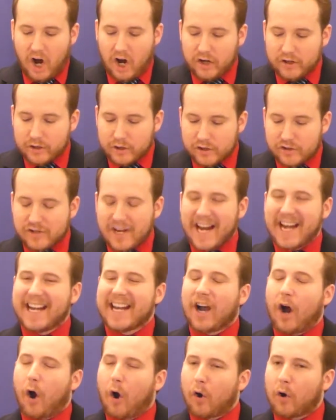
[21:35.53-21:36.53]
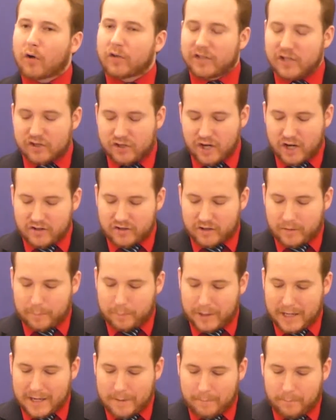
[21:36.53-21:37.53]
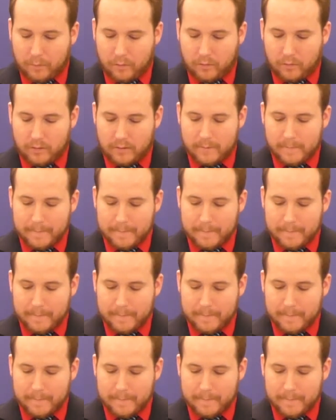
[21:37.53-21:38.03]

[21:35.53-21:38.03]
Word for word: understanding heart to judge the people.